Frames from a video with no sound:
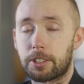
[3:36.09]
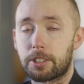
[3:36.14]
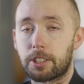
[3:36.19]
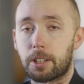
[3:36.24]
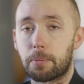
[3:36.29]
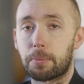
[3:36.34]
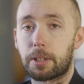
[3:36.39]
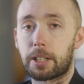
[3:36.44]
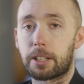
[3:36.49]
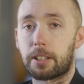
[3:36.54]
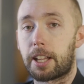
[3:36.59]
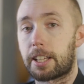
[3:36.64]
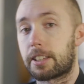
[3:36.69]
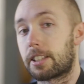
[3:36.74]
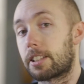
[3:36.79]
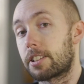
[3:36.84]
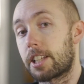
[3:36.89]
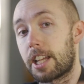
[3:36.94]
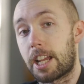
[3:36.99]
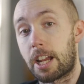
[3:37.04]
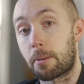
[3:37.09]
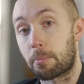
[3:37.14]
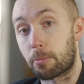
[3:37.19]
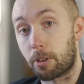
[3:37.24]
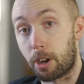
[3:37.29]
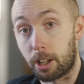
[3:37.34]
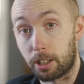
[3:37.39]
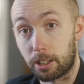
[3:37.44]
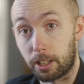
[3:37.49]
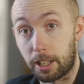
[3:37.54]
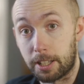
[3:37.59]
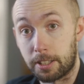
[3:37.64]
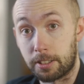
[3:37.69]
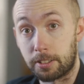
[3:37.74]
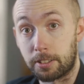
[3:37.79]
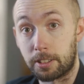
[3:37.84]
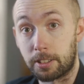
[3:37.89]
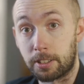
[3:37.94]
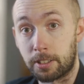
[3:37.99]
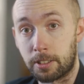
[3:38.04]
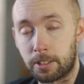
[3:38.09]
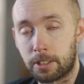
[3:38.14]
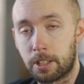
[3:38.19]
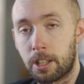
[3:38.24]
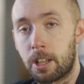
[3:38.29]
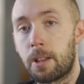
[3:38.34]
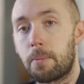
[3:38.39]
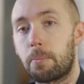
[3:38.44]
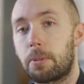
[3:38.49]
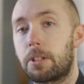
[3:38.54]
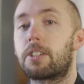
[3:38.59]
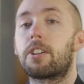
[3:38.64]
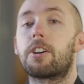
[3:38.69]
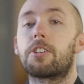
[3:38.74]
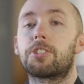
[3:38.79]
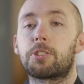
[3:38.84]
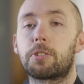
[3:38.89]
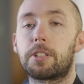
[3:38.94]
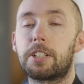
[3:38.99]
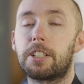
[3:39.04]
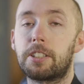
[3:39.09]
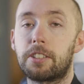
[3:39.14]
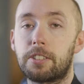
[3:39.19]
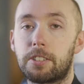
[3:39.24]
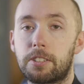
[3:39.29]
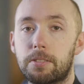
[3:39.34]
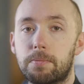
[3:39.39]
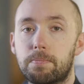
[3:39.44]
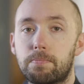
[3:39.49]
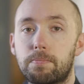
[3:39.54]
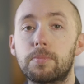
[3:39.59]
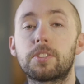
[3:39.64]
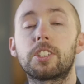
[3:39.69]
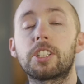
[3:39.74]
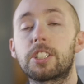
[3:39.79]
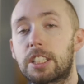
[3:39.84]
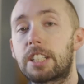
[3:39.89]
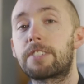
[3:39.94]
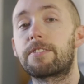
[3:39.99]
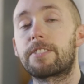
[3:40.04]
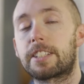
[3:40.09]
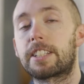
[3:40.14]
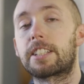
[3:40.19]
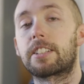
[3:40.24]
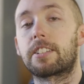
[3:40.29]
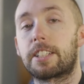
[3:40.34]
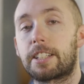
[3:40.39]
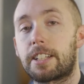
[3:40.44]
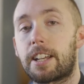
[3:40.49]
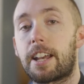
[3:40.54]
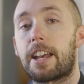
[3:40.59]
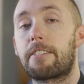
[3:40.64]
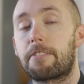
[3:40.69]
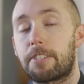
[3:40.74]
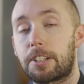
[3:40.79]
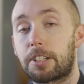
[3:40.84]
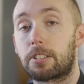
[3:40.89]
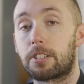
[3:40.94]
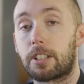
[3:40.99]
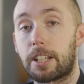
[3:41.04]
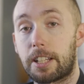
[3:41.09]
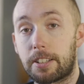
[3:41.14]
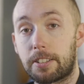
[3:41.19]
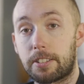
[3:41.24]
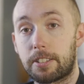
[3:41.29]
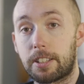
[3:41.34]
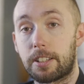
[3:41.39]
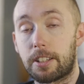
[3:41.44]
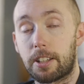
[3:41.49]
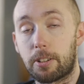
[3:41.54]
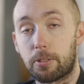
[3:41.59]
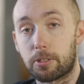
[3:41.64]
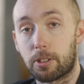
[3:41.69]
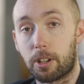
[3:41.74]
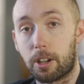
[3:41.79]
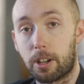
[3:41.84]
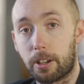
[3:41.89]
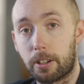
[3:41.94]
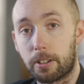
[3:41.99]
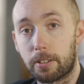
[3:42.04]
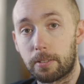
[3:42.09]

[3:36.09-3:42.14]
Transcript: something like the Tamron lenses, but it also is significantly a heavier lens than those are.